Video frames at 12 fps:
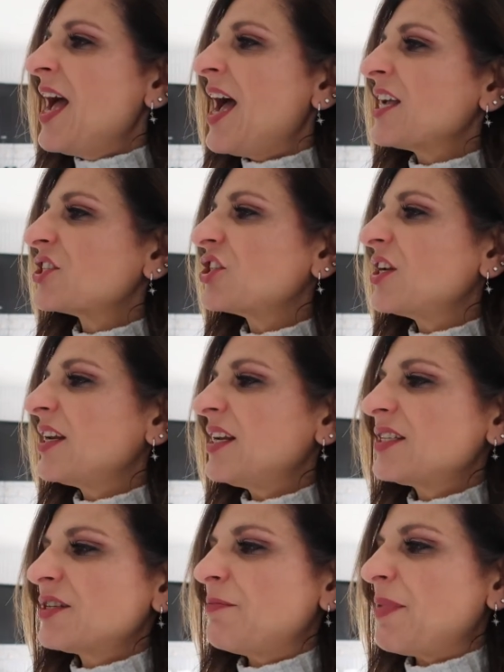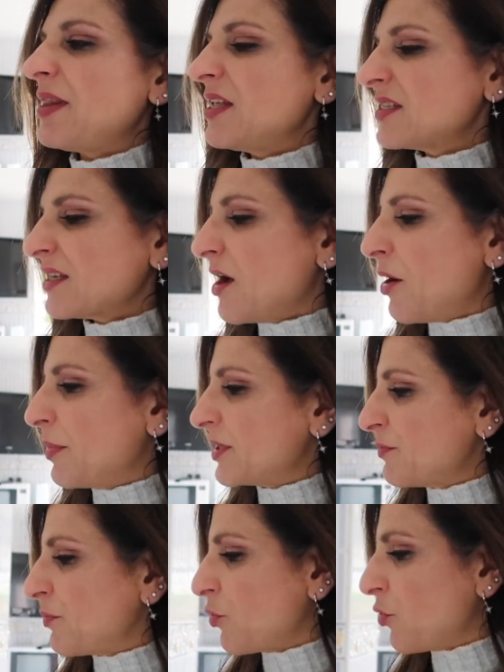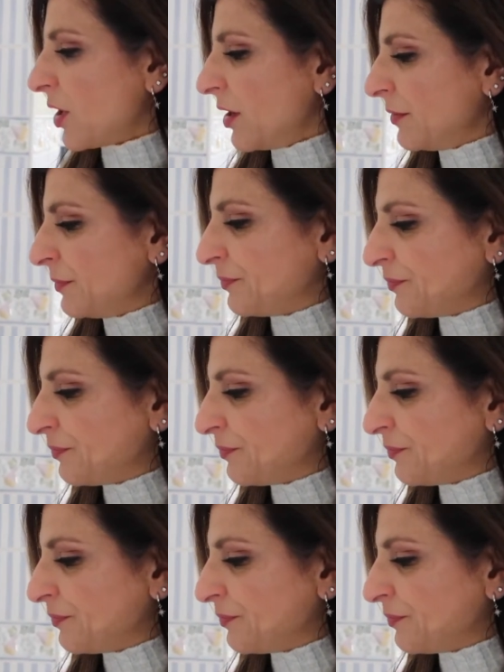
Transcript: Actually need to bin this cup, it's broken.